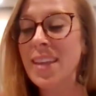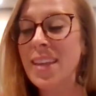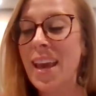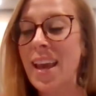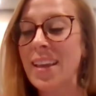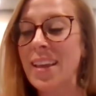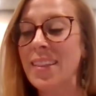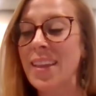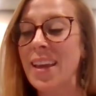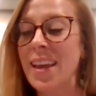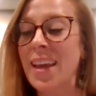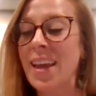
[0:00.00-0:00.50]

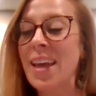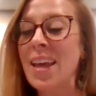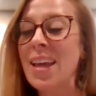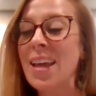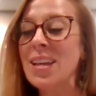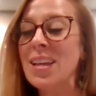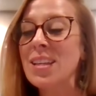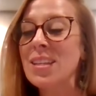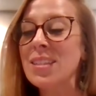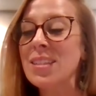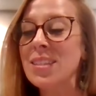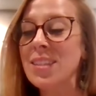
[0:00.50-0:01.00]
saying that
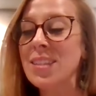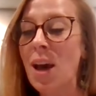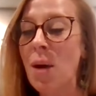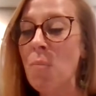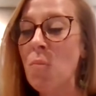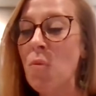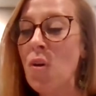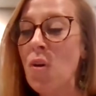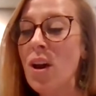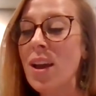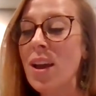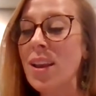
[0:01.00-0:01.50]

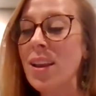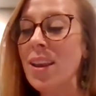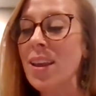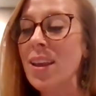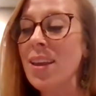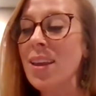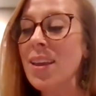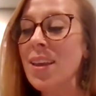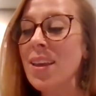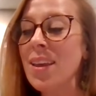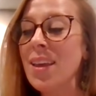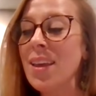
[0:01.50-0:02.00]

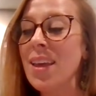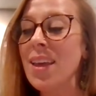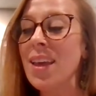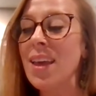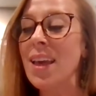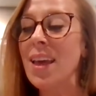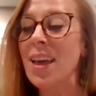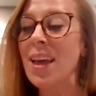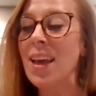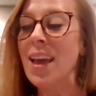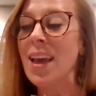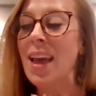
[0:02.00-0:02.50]
someone
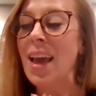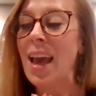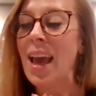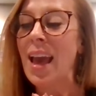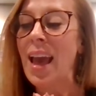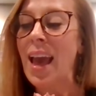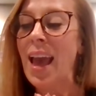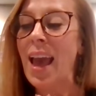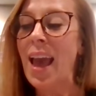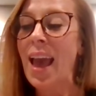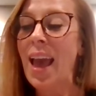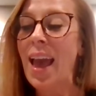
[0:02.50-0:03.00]

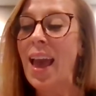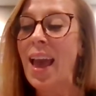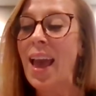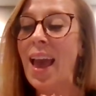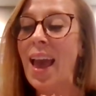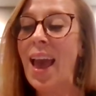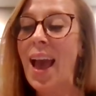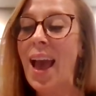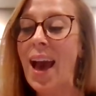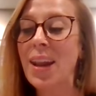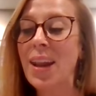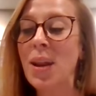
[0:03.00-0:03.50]

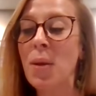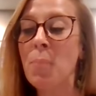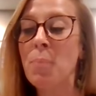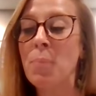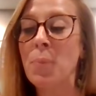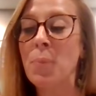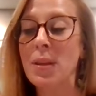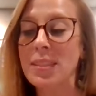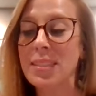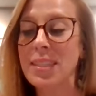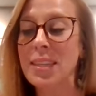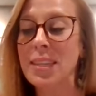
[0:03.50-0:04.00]
had a
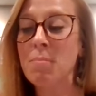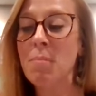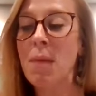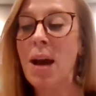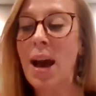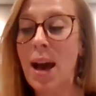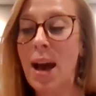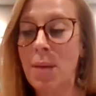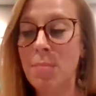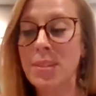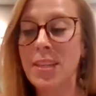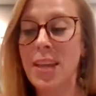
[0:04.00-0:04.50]
busy
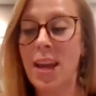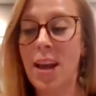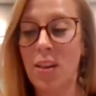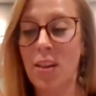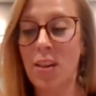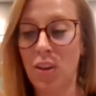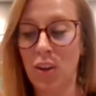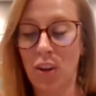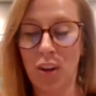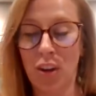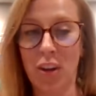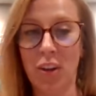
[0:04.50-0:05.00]
mom
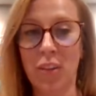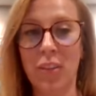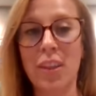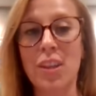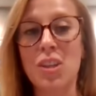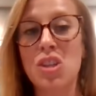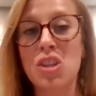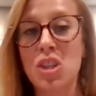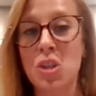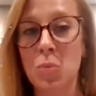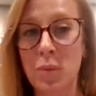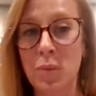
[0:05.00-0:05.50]
tell her
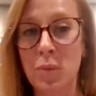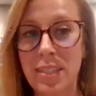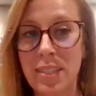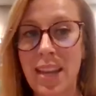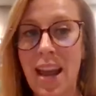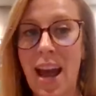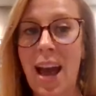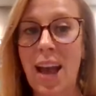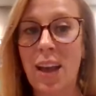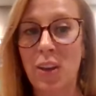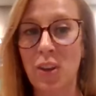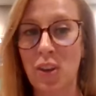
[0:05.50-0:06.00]
that she was
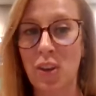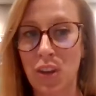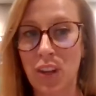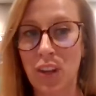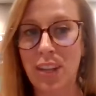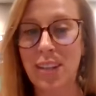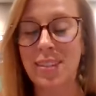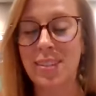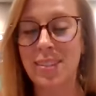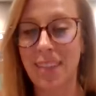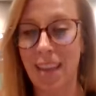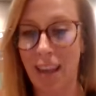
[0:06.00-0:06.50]
not good
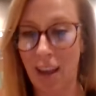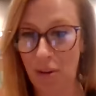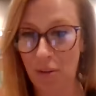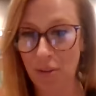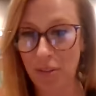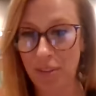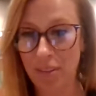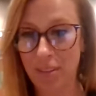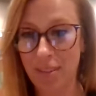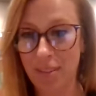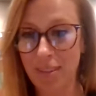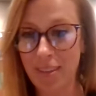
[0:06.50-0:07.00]
at sales.
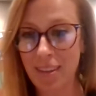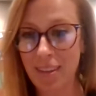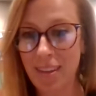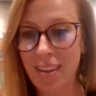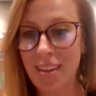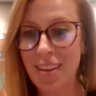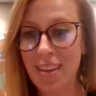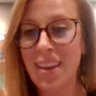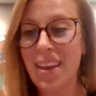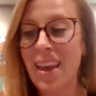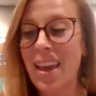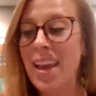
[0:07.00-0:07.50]

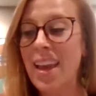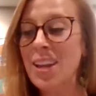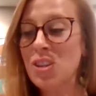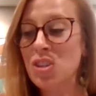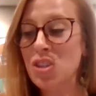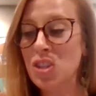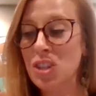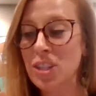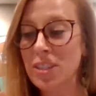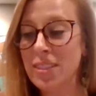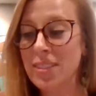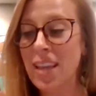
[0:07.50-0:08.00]
And
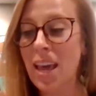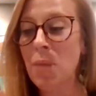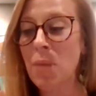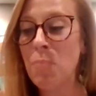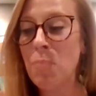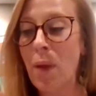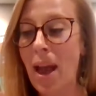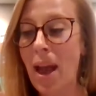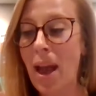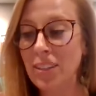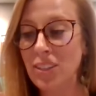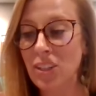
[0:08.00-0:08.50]
she said
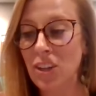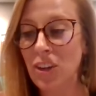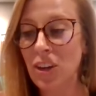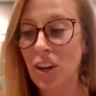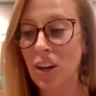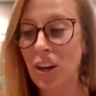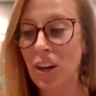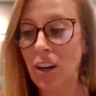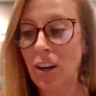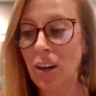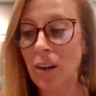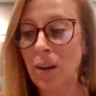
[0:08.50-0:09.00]
back to
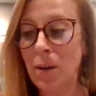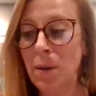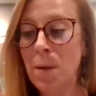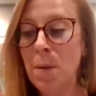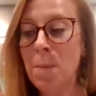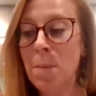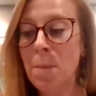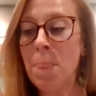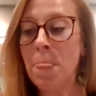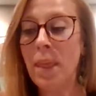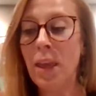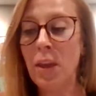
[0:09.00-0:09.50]
her,
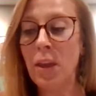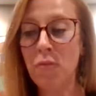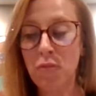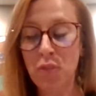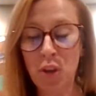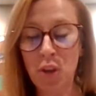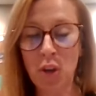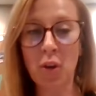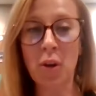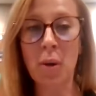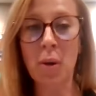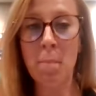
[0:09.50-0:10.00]
if
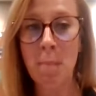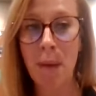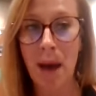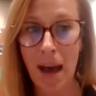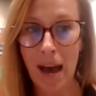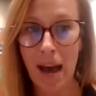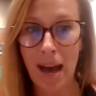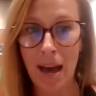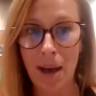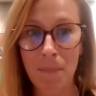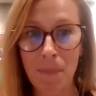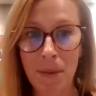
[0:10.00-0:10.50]
you're a
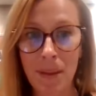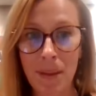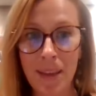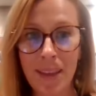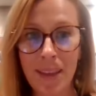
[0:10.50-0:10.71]
mom,